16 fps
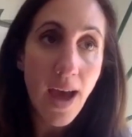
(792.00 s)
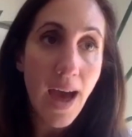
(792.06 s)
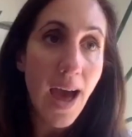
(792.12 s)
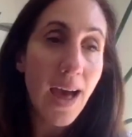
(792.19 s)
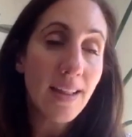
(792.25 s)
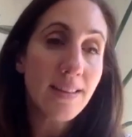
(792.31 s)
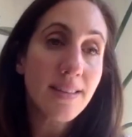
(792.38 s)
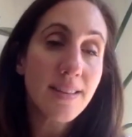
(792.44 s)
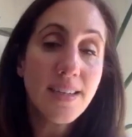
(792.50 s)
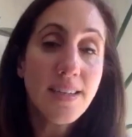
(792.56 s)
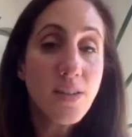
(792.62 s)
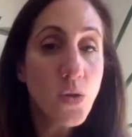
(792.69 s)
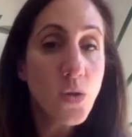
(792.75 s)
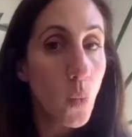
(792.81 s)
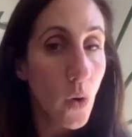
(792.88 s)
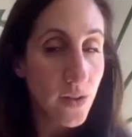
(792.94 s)
at
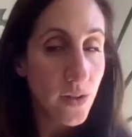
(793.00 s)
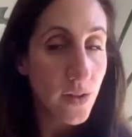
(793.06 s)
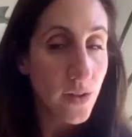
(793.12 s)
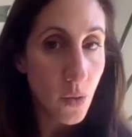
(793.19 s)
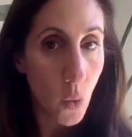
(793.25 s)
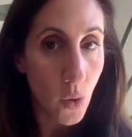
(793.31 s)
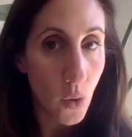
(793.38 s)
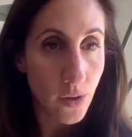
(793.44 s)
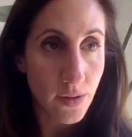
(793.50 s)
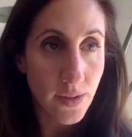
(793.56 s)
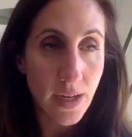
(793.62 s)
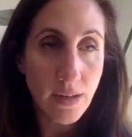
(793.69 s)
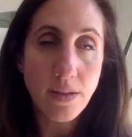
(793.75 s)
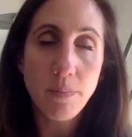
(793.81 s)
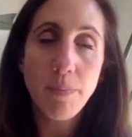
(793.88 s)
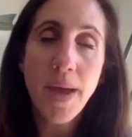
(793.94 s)
least once a quarter. Now,
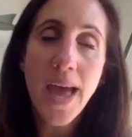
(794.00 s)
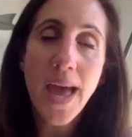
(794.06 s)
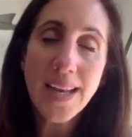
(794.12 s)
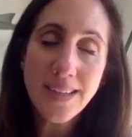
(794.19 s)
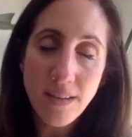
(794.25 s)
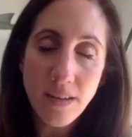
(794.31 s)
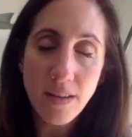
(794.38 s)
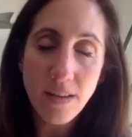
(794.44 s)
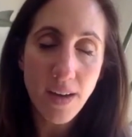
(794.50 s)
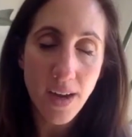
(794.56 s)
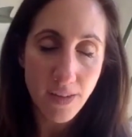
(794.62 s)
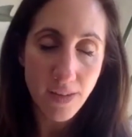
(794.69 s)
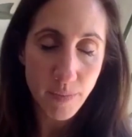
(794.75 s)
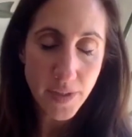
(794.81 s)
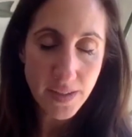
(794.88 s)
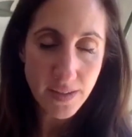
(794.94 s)
depending on the kind
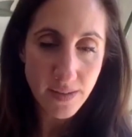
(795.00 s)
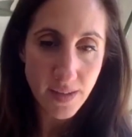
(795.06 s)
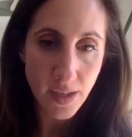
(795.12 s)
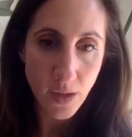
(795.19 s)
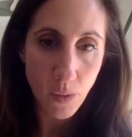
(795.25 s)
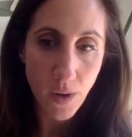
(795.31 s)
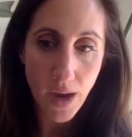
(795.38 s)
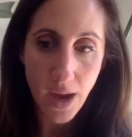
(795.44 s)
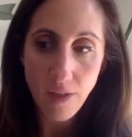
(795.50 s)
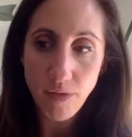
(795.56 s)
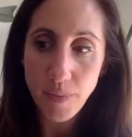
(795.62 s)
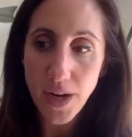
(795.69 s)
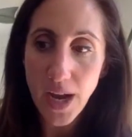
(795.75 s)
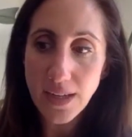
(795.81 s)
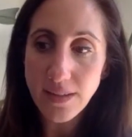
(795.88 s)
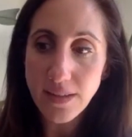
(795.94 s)
of business that you have,
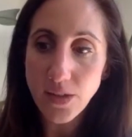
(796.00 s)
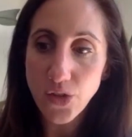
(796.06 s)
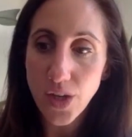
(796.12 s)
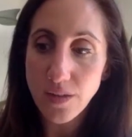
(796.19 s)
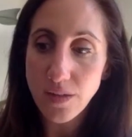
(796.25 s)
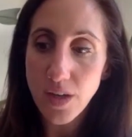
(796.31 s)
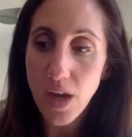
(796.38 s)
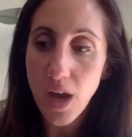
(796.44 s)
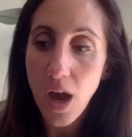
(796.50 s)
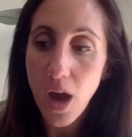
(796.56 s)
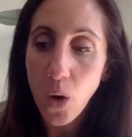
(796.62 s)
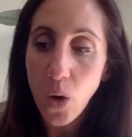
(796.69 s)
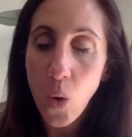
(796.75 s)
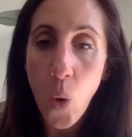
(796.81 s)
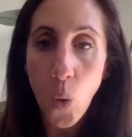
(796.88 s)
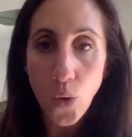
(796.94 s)
but I suggest
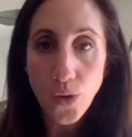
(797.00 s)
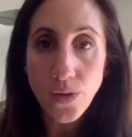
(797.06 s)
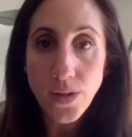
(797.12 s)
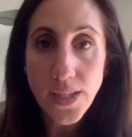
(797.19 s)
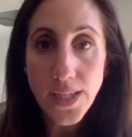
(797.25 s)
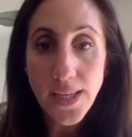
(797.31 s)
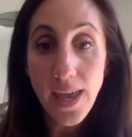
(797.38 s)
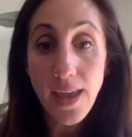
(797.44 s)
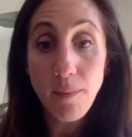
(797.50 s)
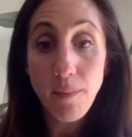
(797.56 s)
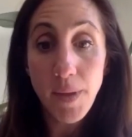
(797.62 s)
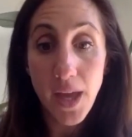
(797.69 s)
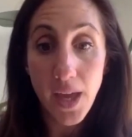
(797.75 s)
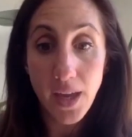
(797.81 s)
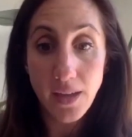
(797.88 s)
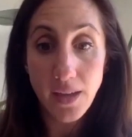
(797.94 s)
quarterly
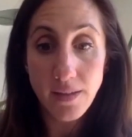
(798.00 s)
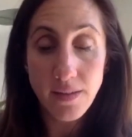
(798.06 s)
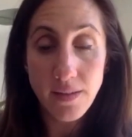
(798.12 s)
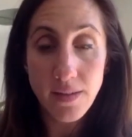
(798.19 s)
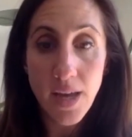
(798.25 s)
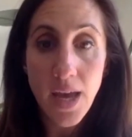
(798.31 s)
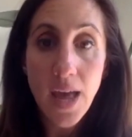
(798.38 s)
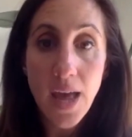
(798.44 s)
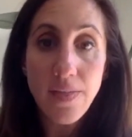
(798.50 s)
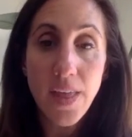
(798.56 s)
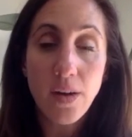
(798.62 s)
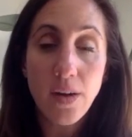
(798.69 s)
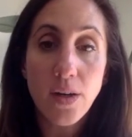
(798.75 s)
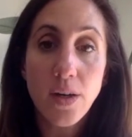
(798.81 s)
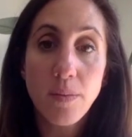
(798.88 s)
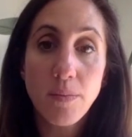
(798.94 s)
campaigns that
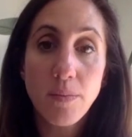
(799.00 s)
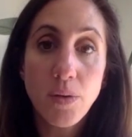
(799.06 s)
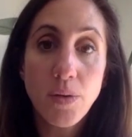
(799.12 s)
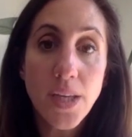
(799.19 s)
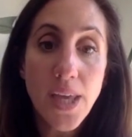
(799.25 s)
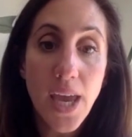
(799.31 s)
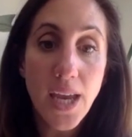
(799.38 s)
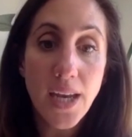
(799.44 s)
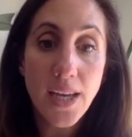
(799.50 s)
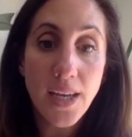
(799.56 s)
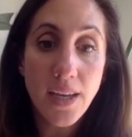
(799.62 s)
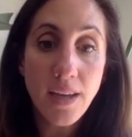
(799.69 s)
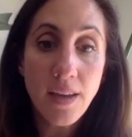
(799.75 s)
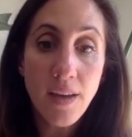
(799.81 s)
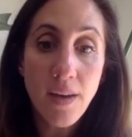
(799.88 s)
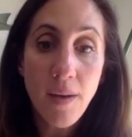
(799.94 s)
are
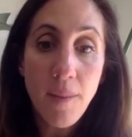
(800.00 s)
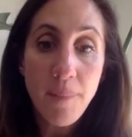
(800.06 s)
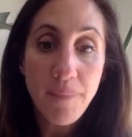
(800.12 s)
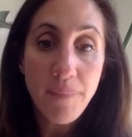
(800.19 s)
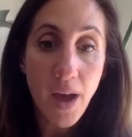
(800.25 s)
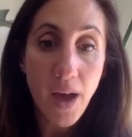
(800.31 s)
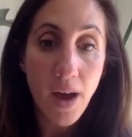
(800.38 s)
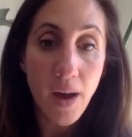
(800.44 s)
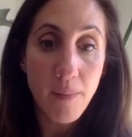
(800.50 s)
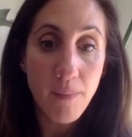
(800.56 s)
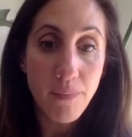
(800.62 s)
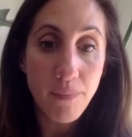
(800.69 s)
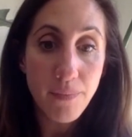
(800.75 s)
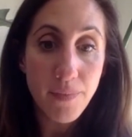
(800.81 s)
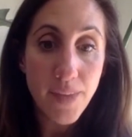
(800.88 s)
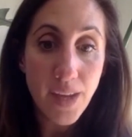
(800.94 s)
communicating
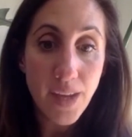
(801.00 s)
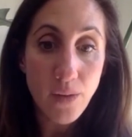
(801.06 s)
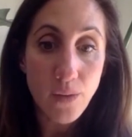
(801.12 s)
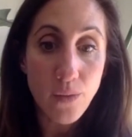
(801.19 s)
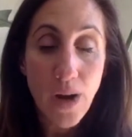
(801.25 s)
like